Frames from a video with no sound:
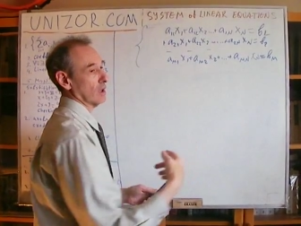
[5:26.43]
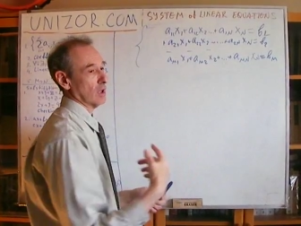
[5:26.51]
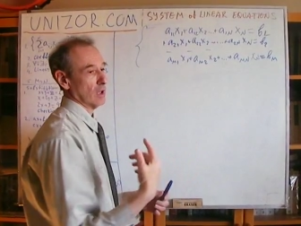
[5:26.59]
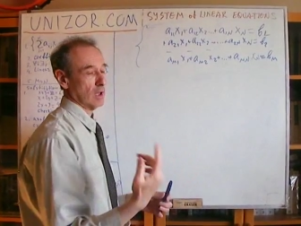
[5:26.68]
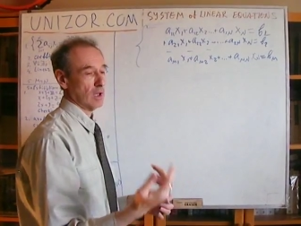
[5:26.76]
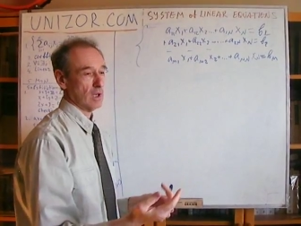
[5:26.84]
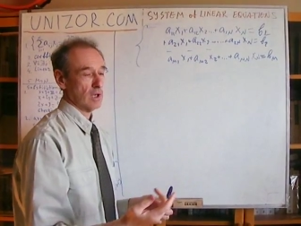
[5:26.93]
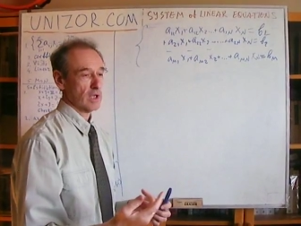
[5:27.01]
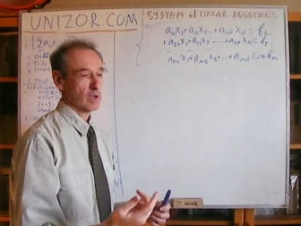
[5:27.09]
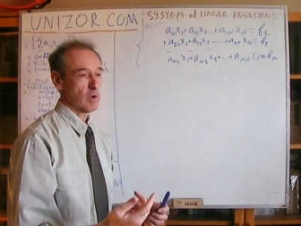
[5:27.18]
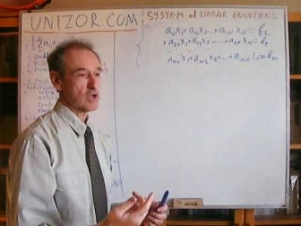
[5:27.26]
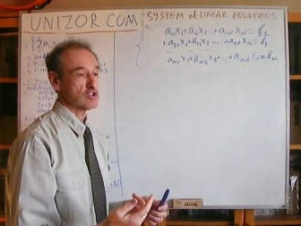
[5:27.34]
uh,
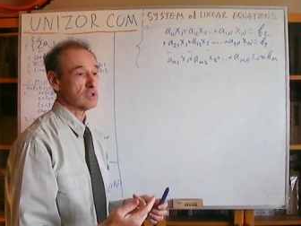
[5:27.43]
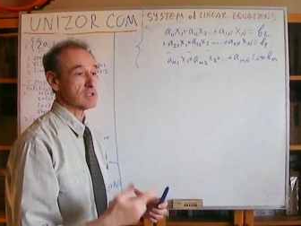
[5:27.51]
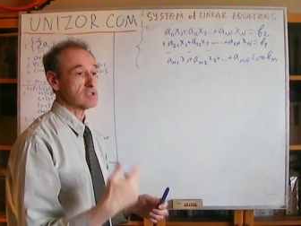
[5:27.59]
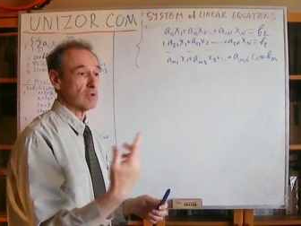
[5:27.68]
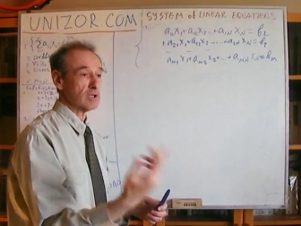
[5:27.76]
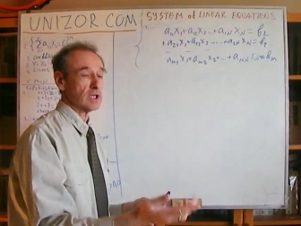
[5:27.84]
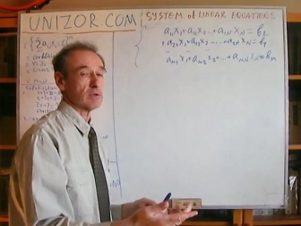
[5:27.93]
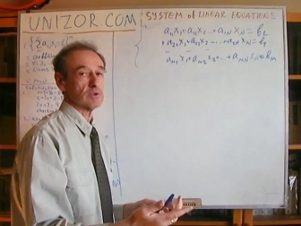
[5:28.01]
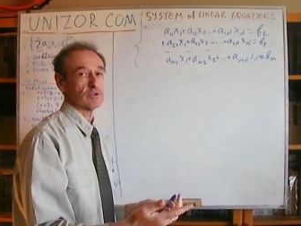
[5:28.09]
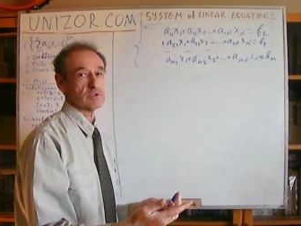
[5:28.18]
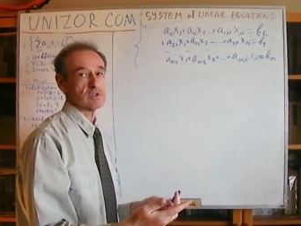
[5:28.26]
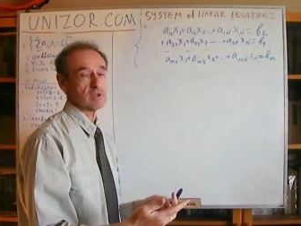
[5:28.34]
equation is not equal
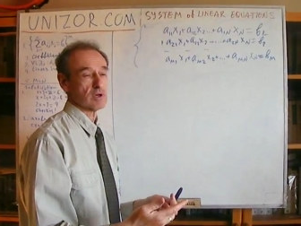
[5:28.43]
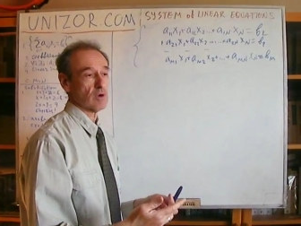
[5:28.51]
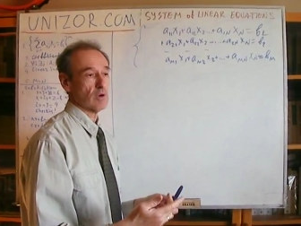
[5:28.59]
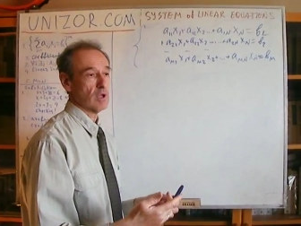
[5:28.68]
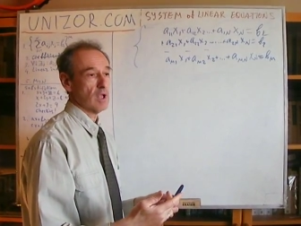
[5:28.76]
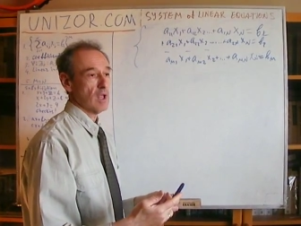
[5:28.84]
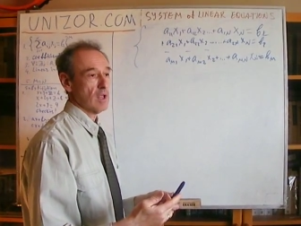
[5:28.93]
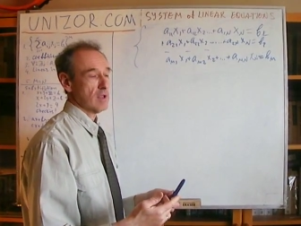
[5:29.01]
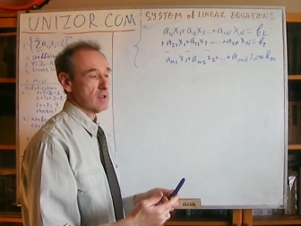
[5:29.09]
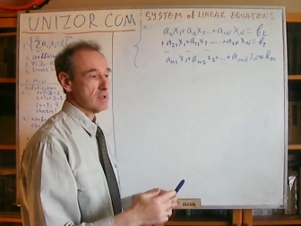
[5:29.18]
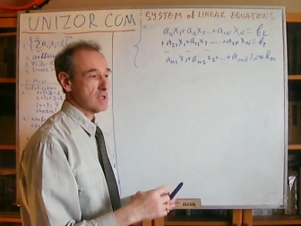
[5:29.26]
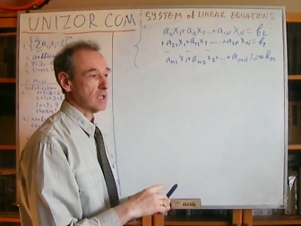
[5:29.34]
to zero,
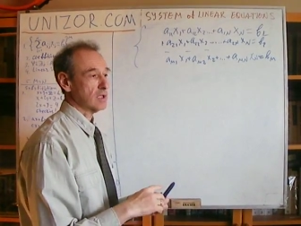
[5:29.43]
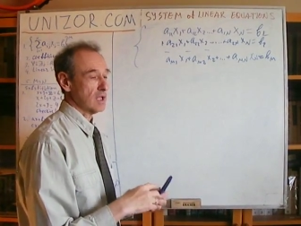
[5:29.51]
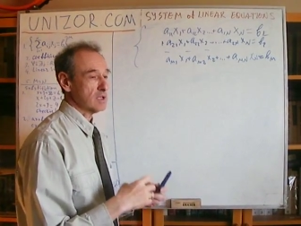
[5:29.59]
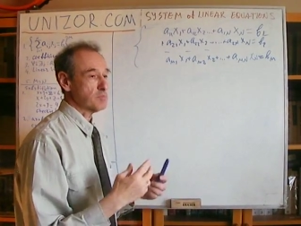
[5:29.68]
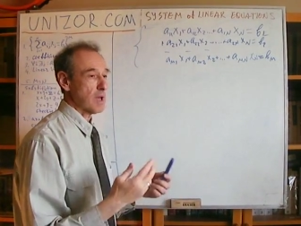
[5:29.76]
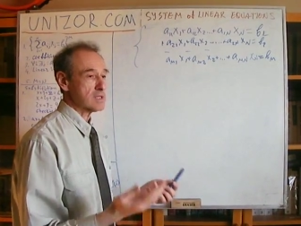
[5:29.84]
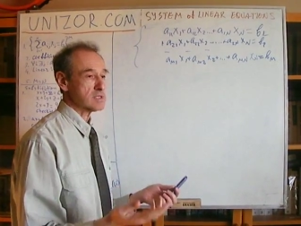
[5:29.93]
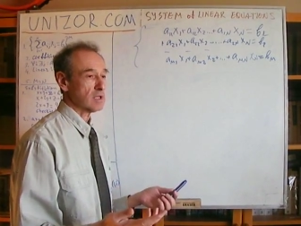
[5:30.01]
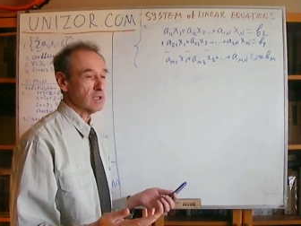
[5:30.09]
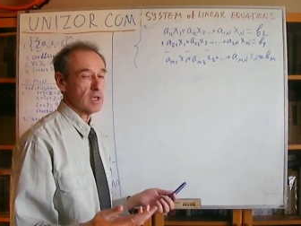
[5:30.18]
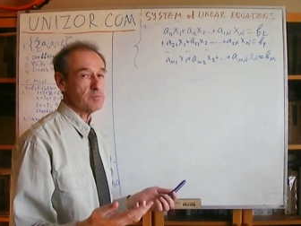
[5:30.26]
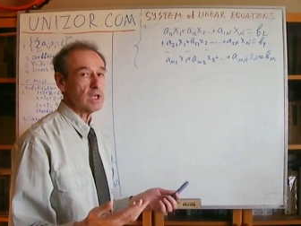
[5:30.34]
then it's
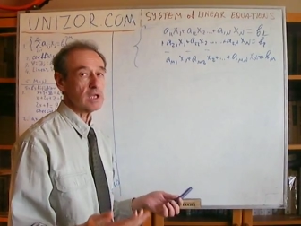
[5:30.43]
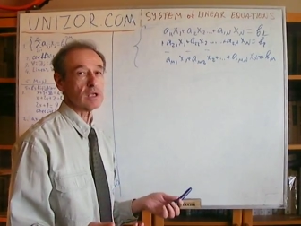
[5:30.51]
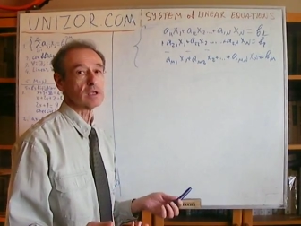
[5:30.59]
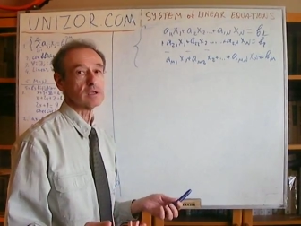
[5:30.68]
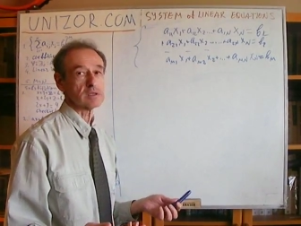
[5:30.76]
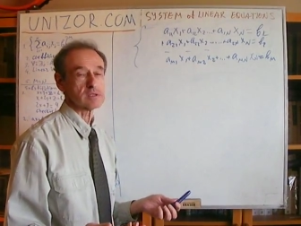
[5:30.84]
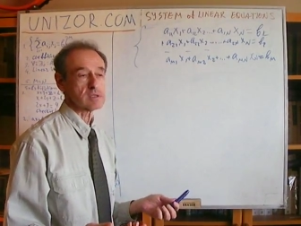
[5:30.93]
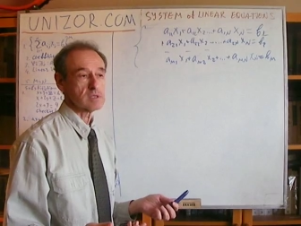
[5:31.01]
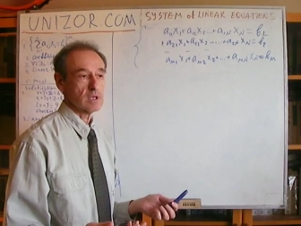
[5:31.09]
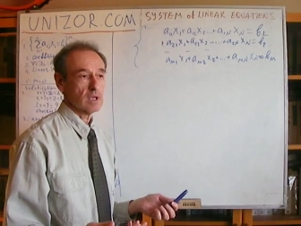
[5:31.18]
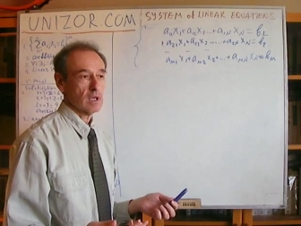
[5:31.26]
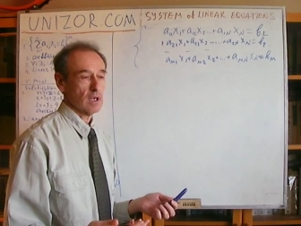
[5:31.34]
basically a meaningless
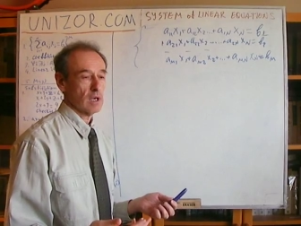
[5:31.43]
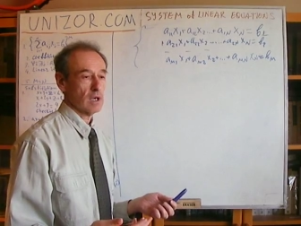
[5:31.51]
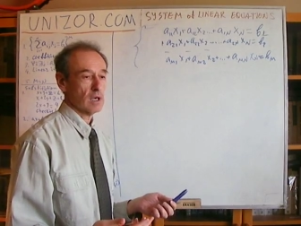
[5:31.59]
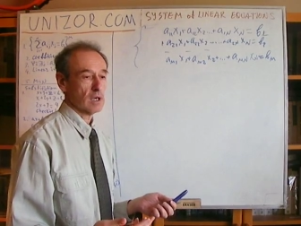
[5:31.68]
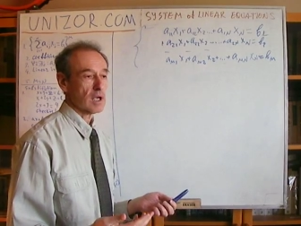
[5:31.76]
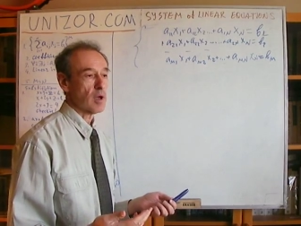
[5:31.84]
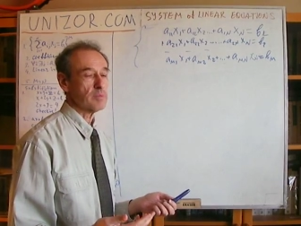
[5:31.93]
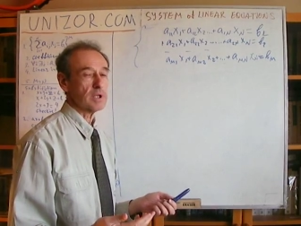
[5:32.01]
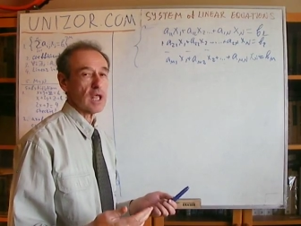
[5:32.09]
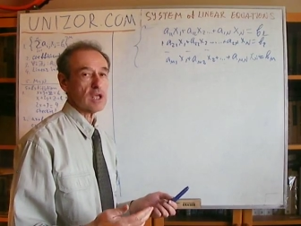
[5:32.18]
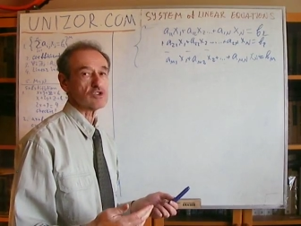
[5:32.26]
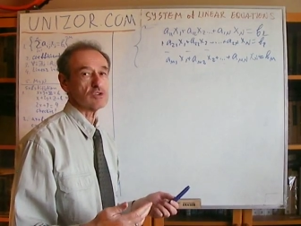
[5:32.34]
uh,
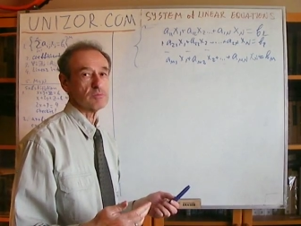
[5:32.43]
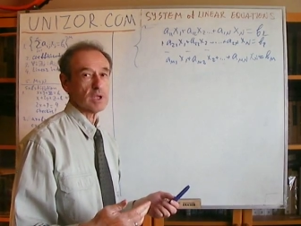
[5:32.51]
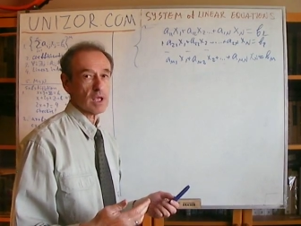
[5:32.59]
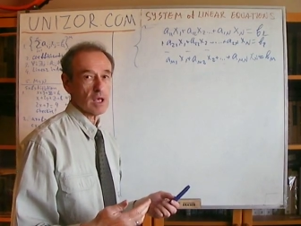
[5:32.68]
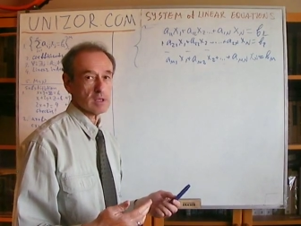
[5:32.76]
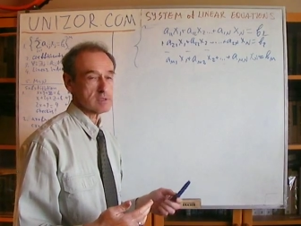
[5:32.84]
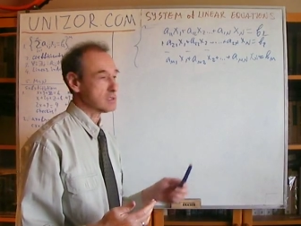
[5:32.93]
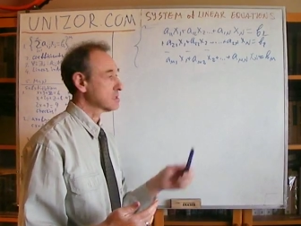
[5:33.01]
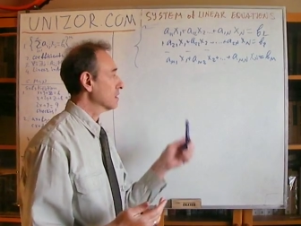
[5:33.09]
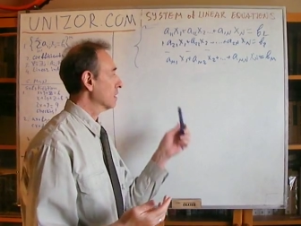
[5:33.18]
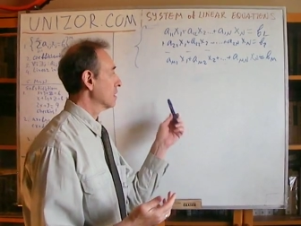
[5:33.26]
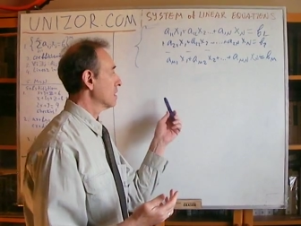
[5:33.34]
combination because
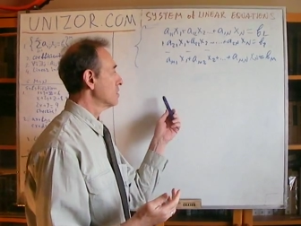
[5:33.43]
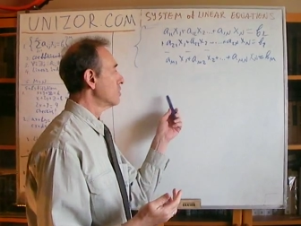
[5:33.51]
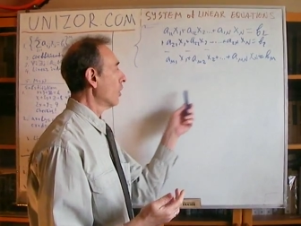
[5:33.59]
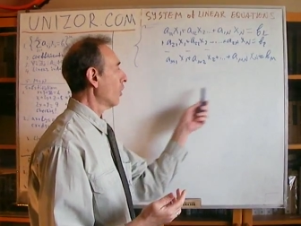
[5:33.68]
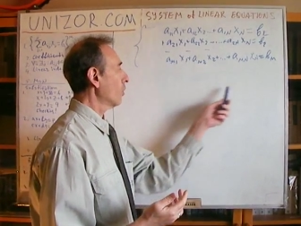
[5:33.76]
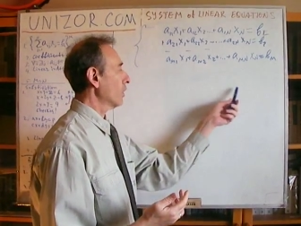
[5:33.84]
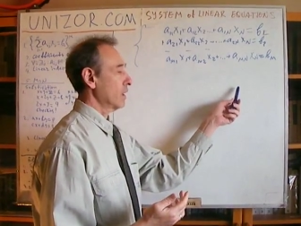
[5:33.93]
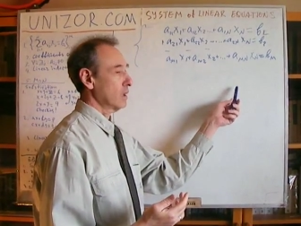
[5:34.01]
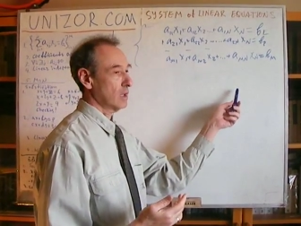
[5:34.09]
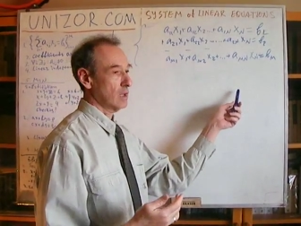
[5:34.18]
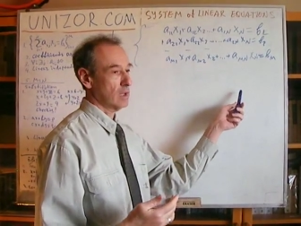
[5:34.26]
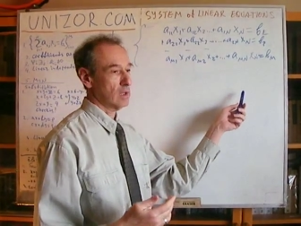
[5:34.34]
no
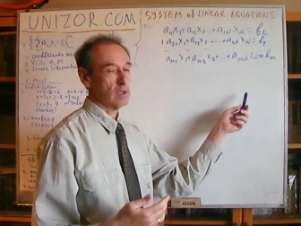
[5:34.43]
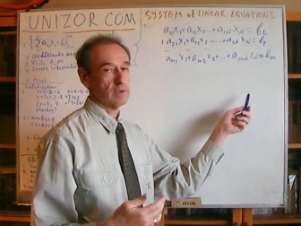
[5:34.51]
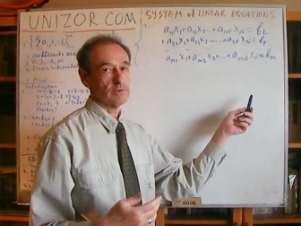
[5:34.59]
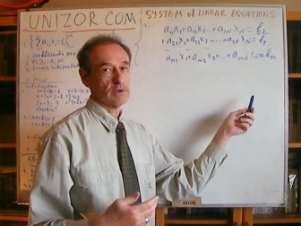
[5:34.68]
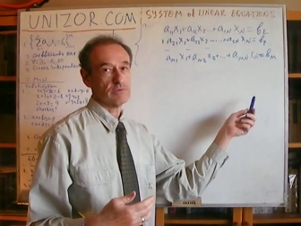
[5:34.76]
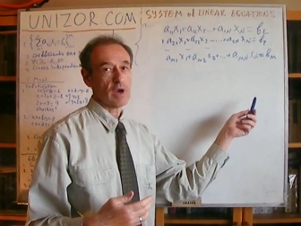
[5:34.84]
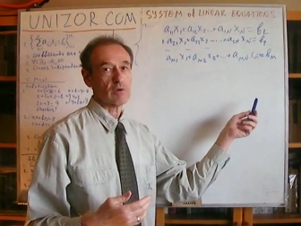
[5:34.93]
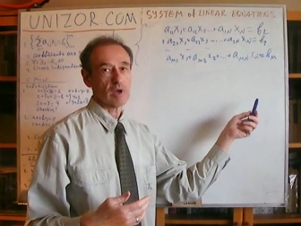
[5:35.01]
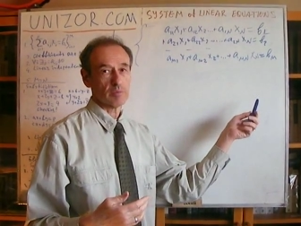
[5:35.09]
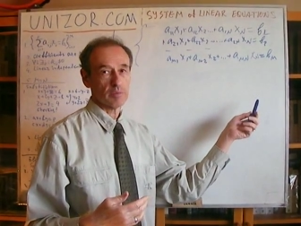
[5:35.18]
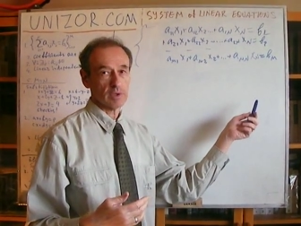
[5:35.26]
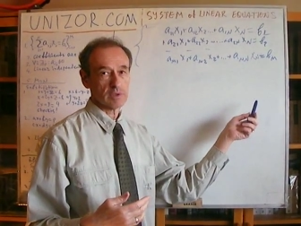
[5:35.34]
uh,
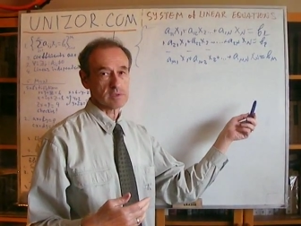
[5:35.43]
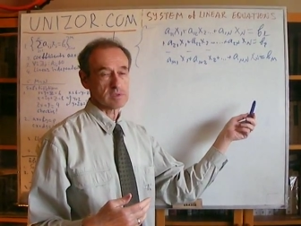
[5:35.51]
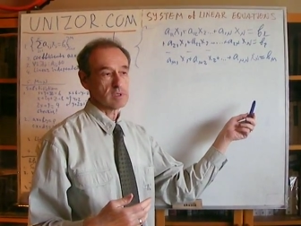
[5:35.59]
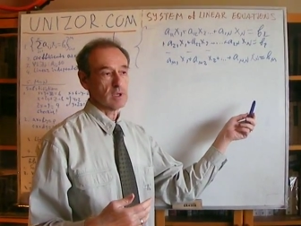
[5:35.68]
variables